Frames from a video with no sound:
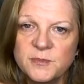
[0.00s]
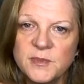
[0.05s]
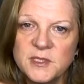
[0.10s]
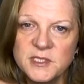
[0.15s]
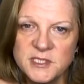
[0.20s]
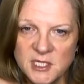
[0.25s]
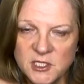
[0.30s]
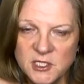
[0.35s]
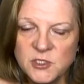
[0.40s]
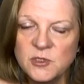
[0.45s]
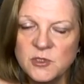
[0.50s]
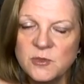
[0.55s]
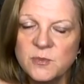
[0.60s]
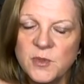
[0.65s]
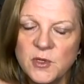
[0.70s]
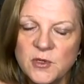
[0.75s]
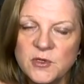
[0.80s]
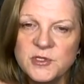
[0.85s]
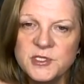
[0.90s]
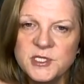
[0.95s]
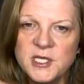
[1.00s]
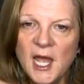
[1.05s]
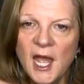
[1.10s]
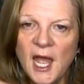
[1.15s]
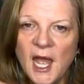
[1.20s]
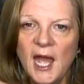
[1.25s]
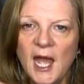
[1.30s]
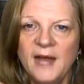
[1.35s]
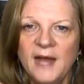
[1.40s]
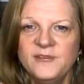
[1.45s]
sexual
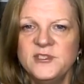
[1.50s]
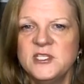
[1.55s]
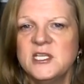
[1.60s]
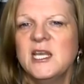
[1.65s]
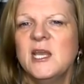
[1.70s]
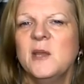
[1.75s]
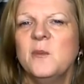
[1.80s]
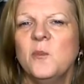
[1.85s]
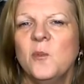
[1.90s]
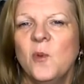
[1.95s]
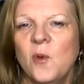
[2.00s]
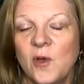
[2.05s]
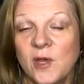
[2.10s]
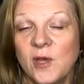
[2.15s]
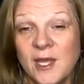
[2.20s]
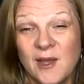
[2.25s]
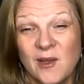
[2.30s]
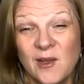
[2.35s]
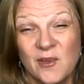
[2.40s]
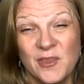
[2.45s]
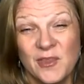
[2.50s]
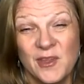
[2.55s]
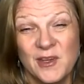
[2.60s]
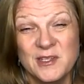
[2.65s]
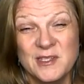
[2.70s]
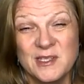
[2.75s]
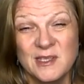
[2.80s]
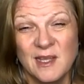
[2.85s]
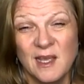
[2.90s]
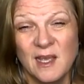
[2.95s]
abuse have to keep working on
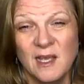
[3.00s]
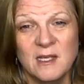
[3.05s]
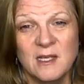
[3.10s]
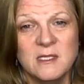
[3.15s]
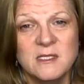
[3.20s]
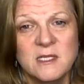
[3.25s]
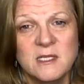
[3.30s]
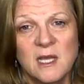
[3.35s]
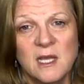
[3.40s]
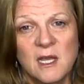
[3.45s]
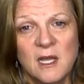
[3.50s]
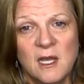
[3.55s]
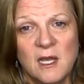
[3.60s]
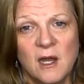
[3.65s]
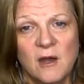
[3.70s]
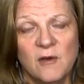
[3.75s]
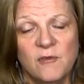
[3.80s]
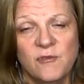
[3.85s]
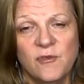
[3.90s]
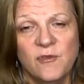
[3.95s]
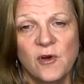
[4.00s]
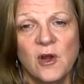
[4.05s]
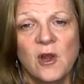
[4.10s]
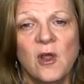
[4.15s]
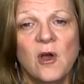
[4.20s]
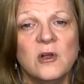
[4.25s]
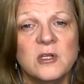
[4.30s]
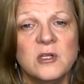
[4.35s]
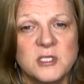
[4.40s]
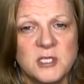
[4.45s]
those things for a
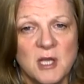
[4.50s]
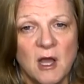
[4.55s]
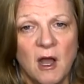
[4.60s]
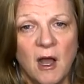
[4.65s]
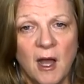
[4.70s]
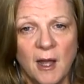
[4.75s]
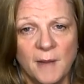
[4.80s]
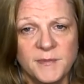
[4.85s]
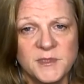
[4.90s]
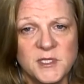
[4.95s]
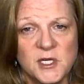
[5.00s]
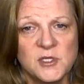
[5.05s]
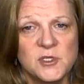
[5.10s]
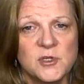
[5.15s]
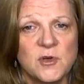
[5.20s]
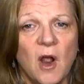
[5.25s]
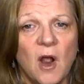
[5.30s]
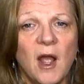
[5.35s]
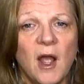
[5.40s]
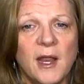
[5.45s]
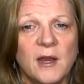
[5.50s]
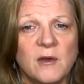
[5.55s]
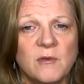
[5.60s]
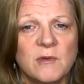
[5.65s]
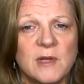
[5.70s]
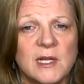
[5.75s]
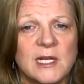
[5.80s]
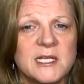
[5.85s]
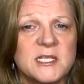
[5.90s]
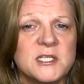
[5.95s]
long time to try and
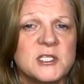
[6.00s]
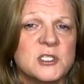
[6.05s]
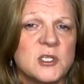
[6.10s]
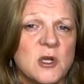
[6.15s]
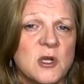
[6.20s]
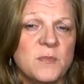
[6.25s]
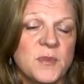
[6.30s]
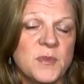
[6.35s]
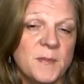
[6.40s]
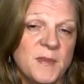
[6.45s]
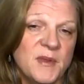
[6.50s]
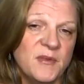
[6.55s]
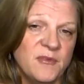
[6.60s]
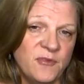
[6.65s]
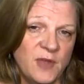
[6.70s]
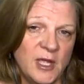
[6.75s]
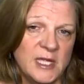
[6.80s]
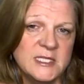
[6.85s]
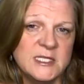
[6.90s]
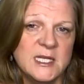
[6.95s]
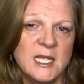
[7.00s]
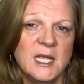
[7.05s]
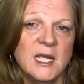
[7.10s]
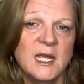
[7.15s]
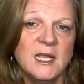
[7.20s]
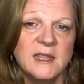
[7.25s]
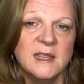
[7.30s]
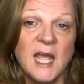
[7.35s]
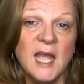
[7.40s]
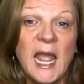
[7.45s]
really stop them
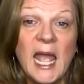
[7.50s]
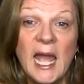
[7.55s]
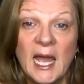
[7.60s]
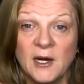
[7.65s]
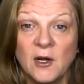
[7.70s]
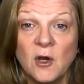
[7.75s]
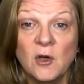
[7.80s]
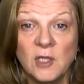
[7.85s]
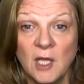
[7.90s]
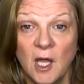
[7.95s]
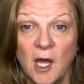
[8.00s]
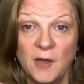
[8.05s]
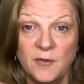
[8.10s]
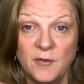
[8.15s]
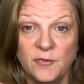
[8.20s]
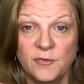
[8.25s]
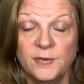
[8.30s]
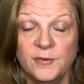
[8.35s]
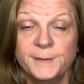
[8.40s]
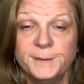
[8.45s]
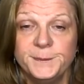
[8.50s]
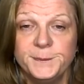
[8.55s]
affecting their adult life.